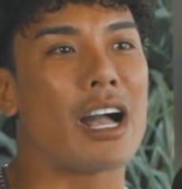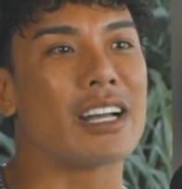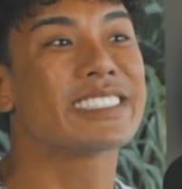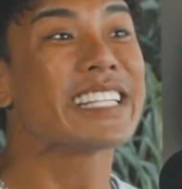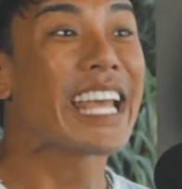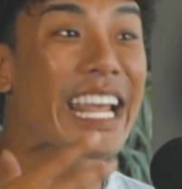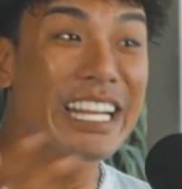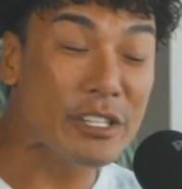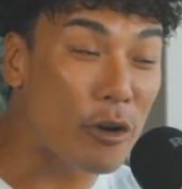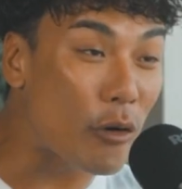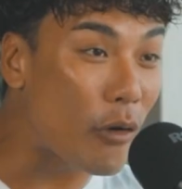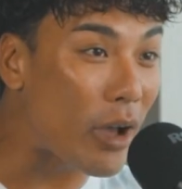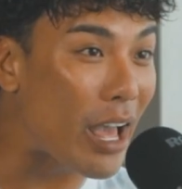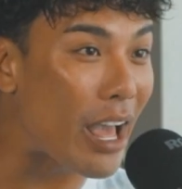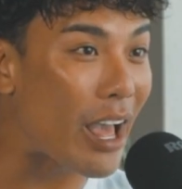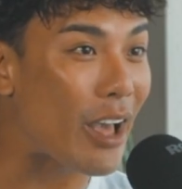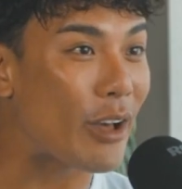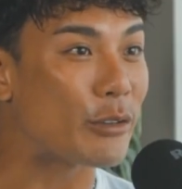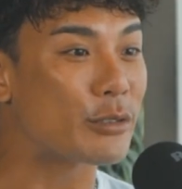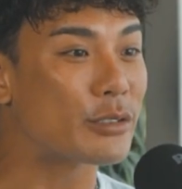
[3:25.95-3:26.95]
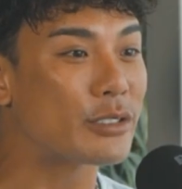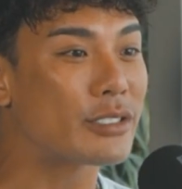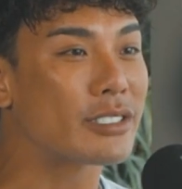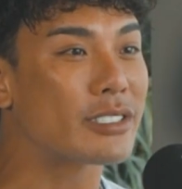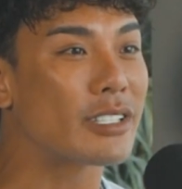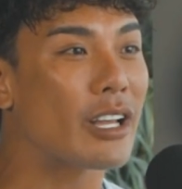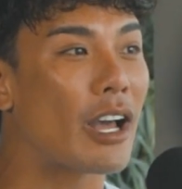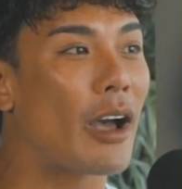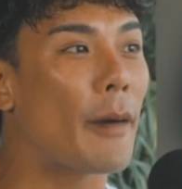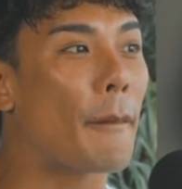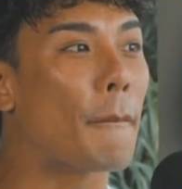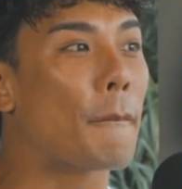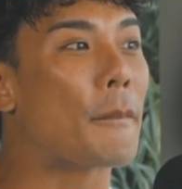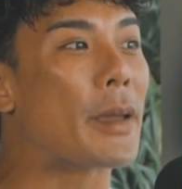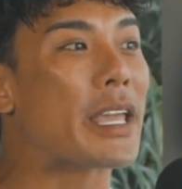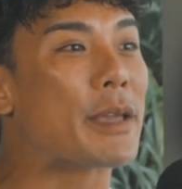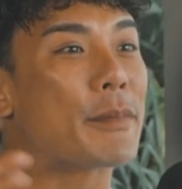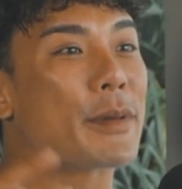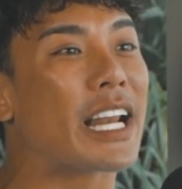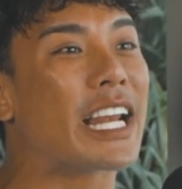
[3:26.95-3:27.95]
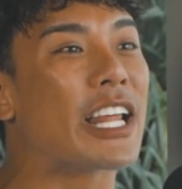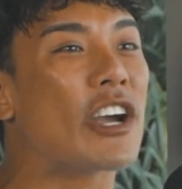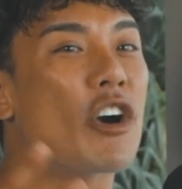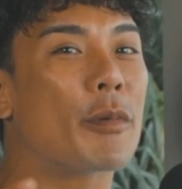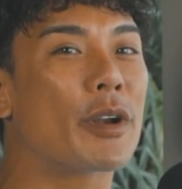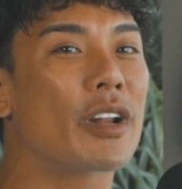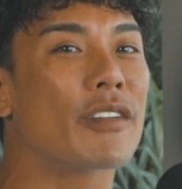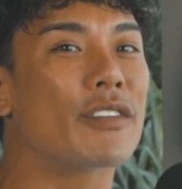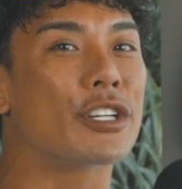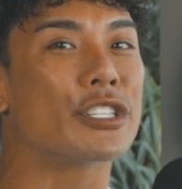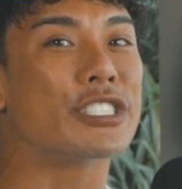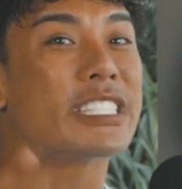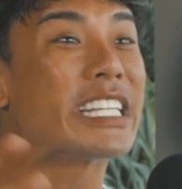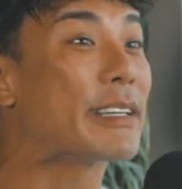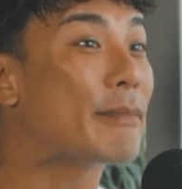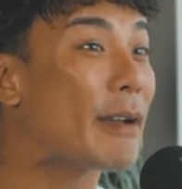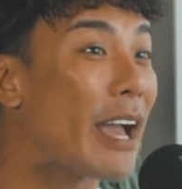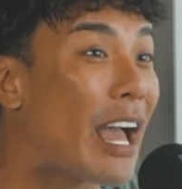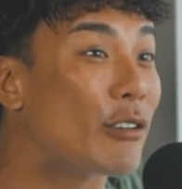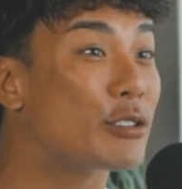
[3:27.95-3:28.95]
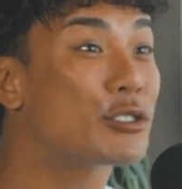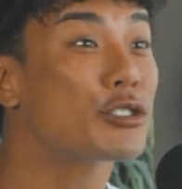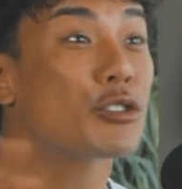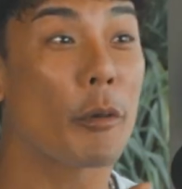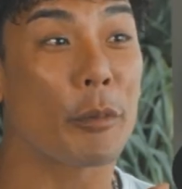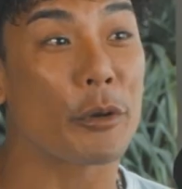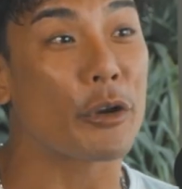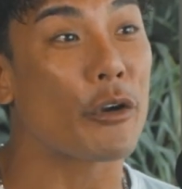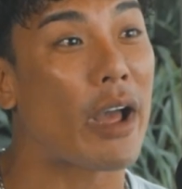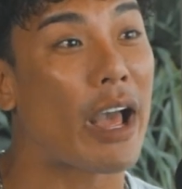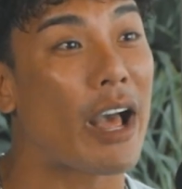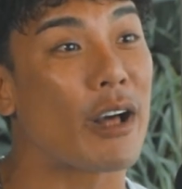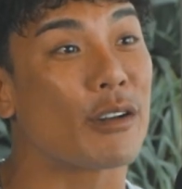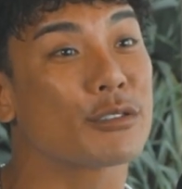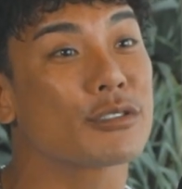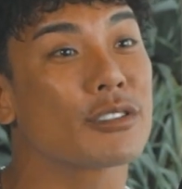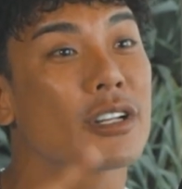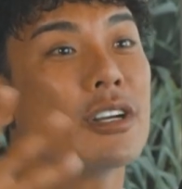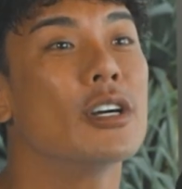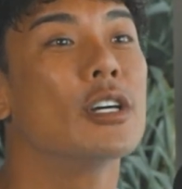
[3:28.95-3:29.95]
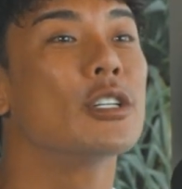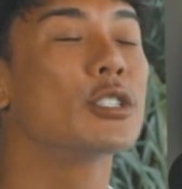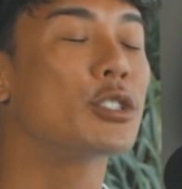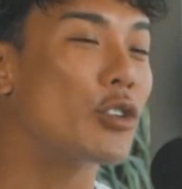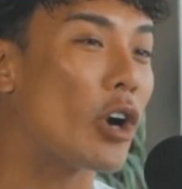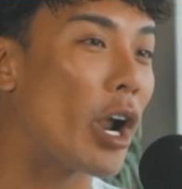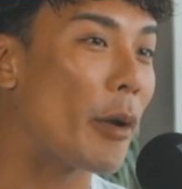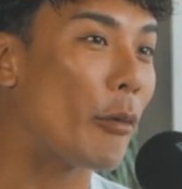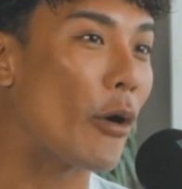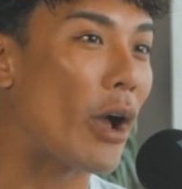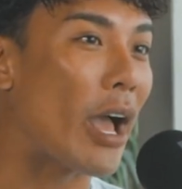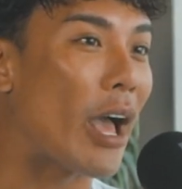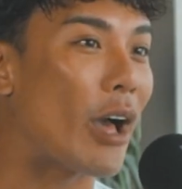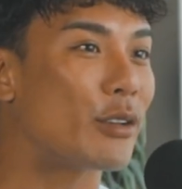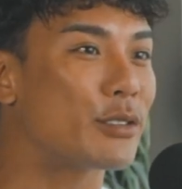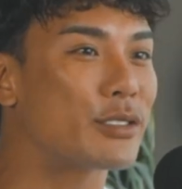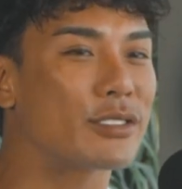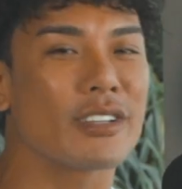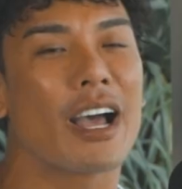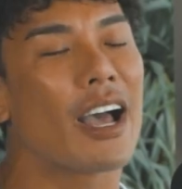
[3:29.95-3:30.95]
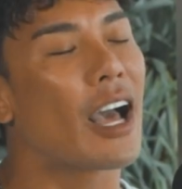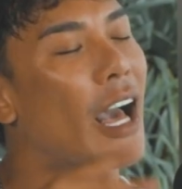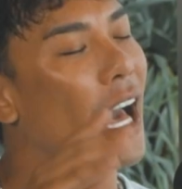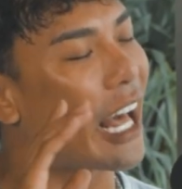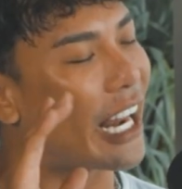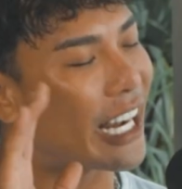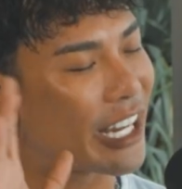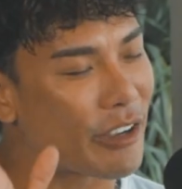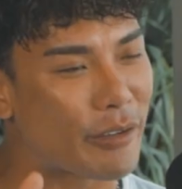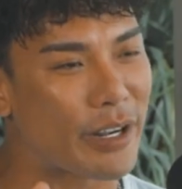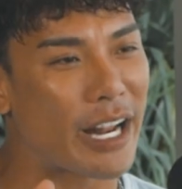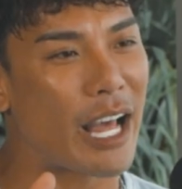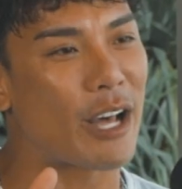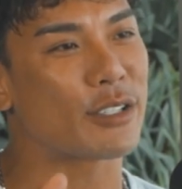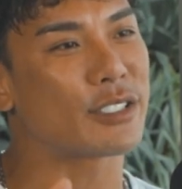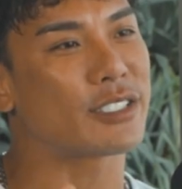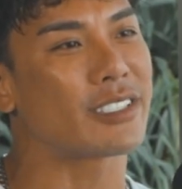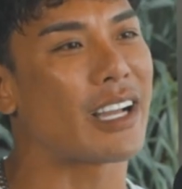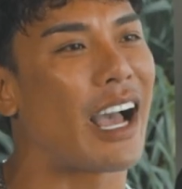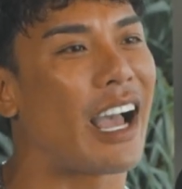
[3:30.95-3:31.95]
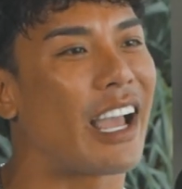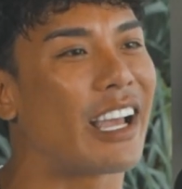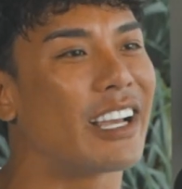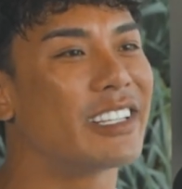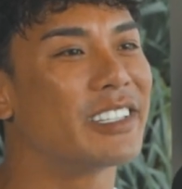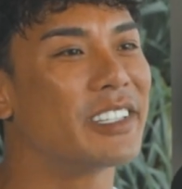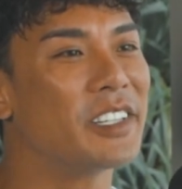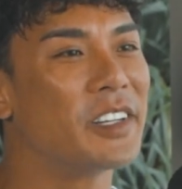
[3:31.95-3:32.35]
techno house, maybe a little bit of a deep house, tropical house, tribal house, a little bit of house style.